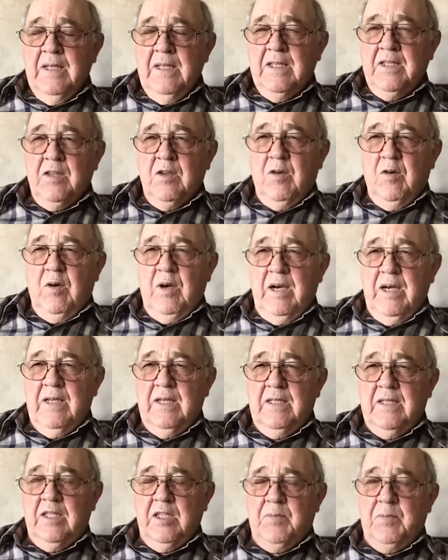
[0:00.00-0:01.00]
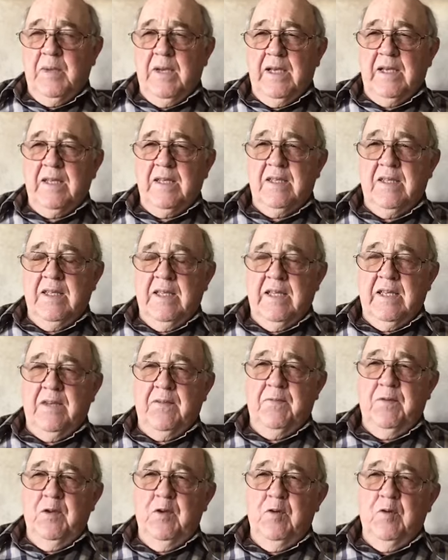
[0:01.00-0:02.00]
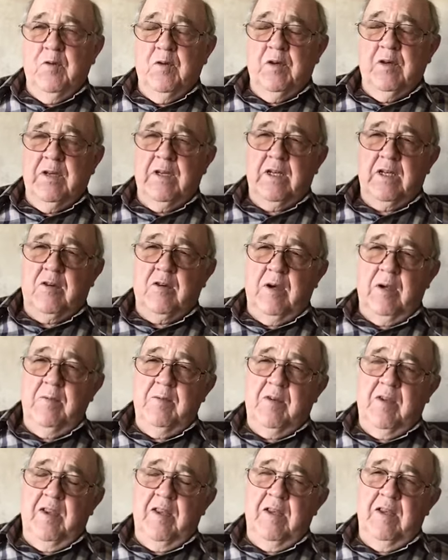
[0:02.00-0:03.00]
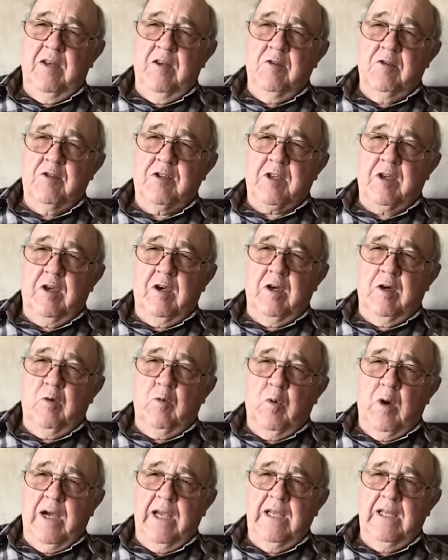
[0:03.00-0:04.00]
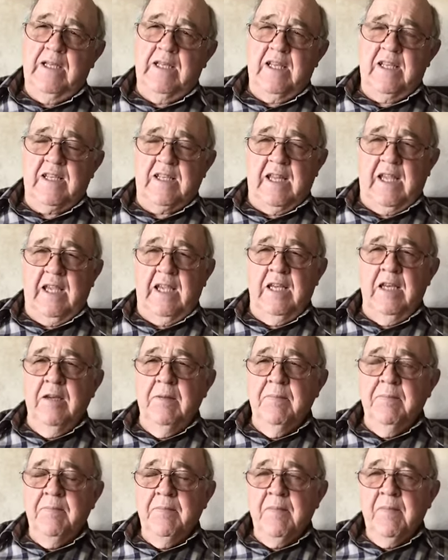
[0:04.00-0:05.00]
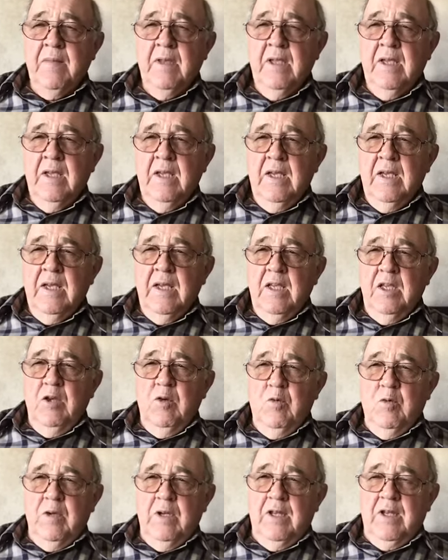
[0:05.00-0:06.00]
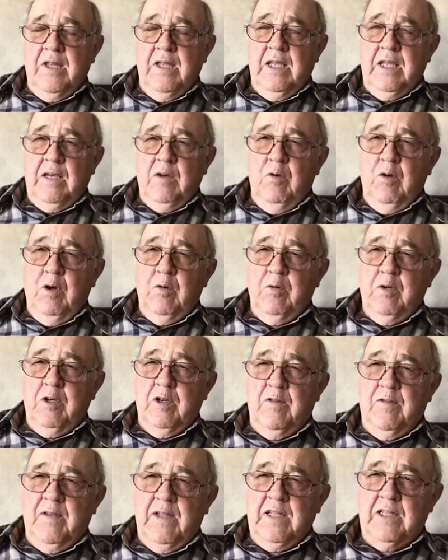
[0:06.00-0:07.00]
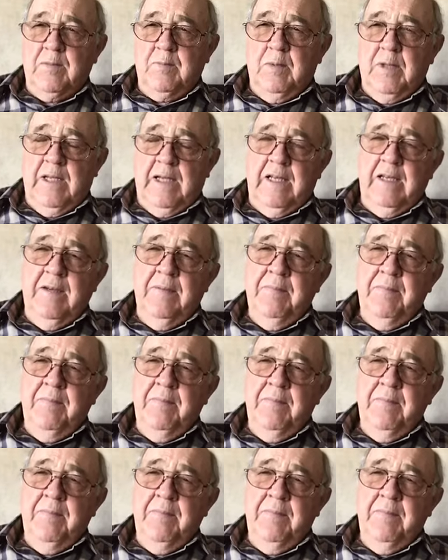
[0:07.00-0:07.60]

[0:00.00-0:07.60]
So I suspect that if you were at a crime scene and you saw a white stain, you wouldn't think, oh, I wonder if that's blood.